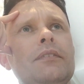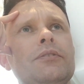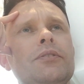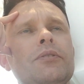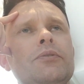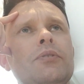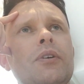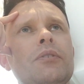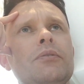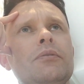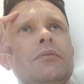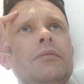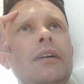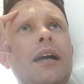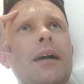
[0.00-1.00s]
So
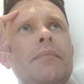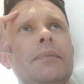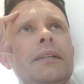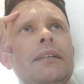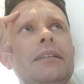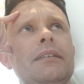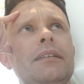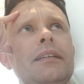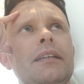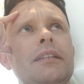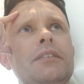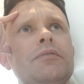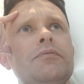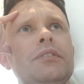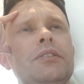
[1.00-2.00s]
total, how many
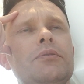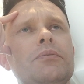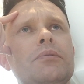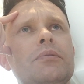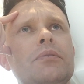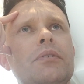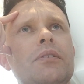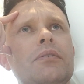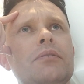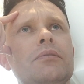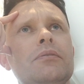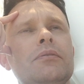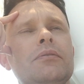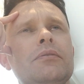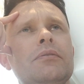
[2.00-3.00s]
individual
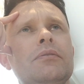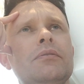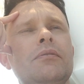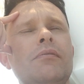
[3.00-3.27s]
girls?